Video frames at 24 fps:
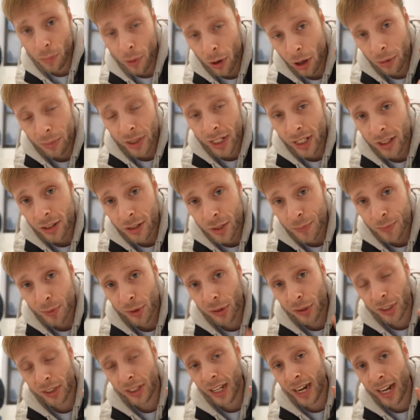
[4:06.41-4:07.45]
apartment in this
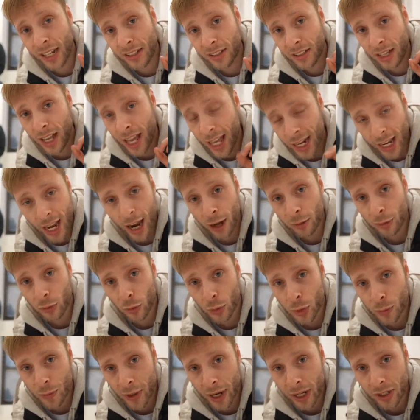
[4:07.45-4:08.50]
building that has any
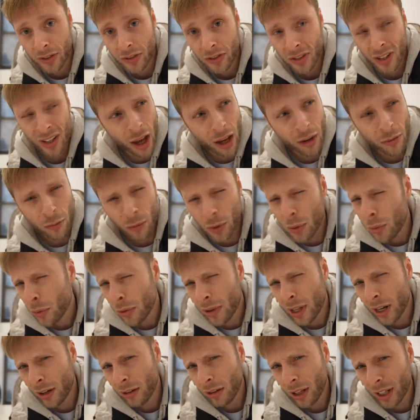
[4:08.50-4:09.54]
outdoor space, and we were
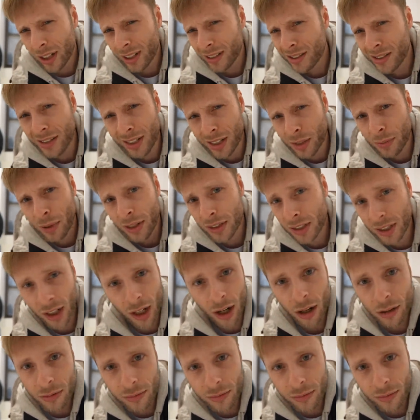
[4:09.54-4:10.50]
there like six months ago.